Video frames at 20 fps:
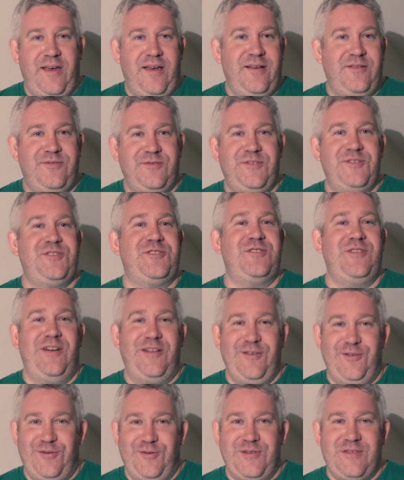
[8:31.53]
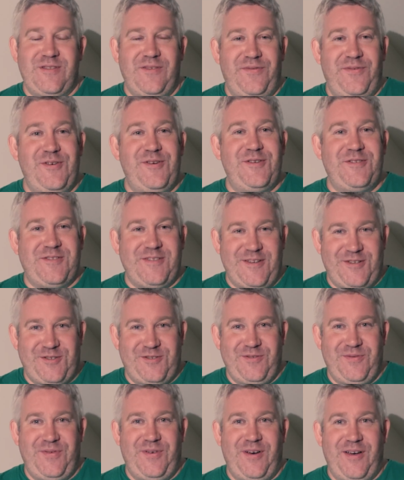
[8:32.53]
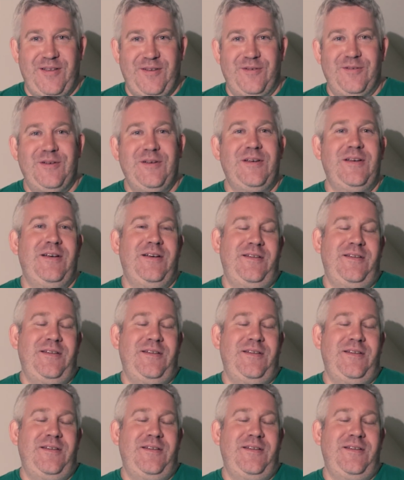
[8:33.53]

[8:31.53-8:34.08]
They're traditionally always the first national final